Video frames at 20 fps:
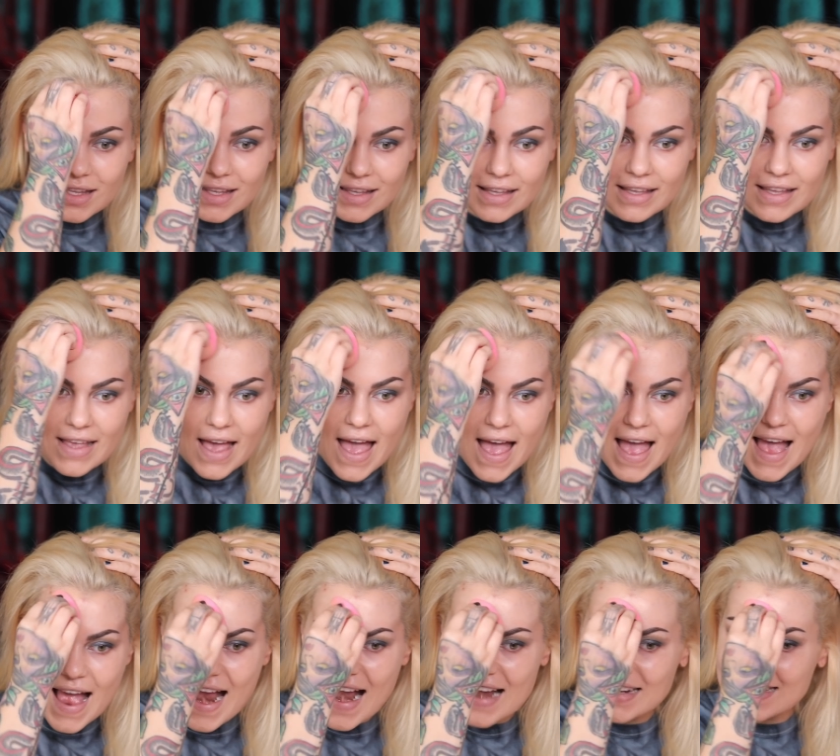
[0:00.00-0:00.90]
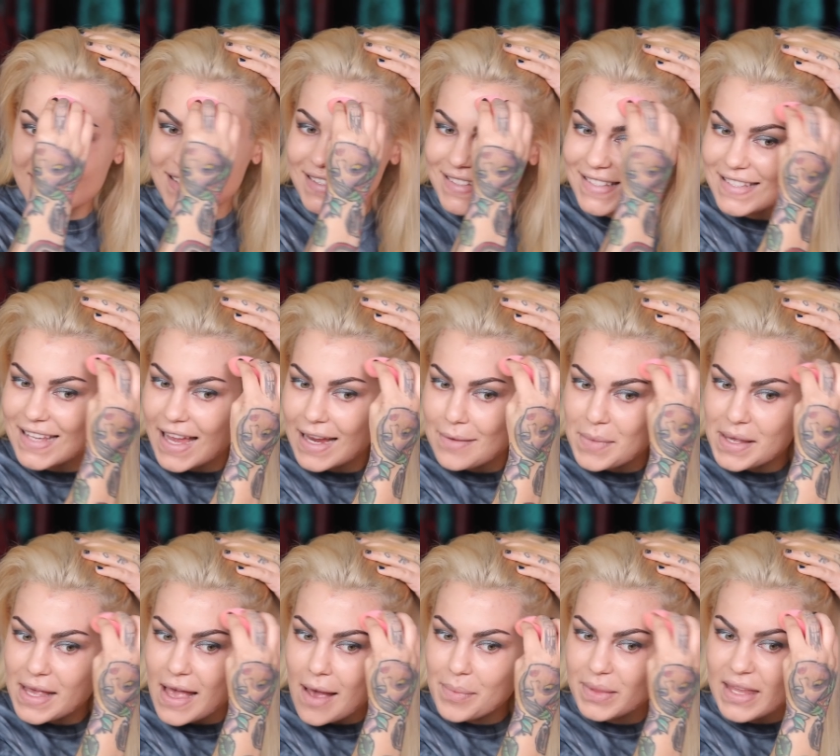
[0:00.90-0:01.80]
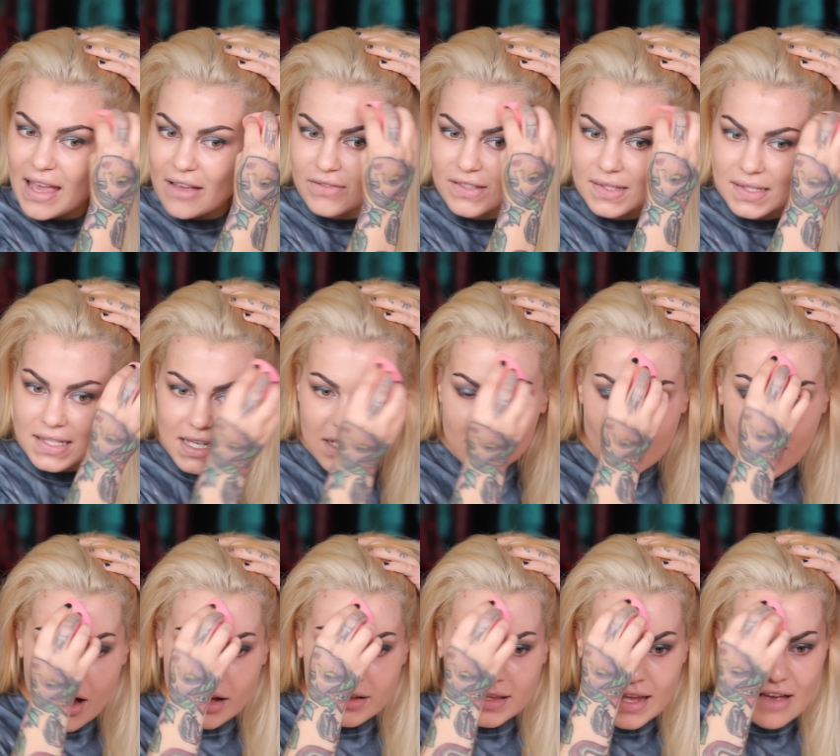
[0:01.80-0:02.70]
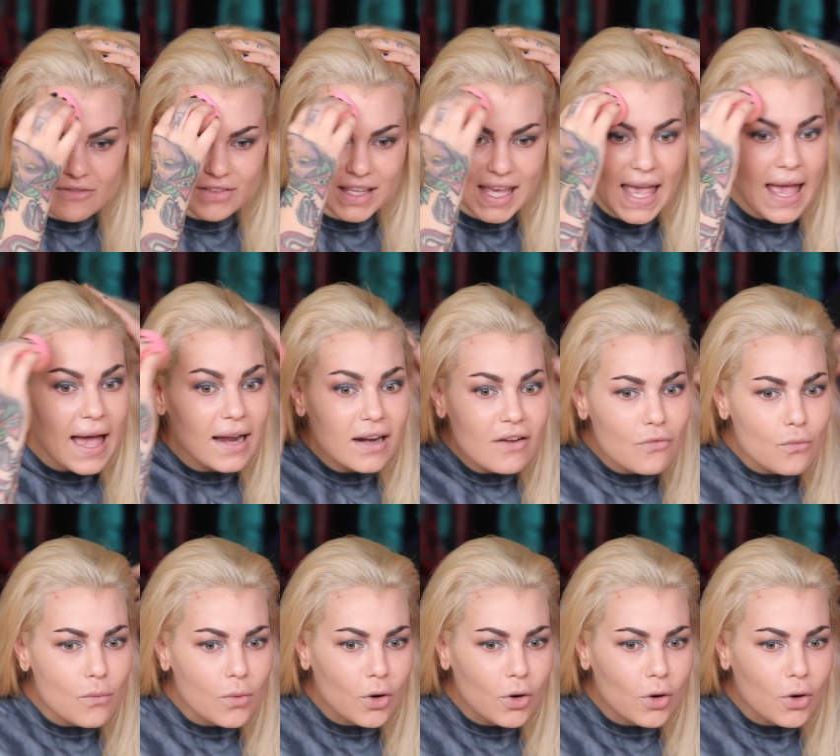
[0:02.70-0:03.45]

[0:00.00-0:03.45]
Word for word: Yes, sign me up. They have Zenon, they have Can of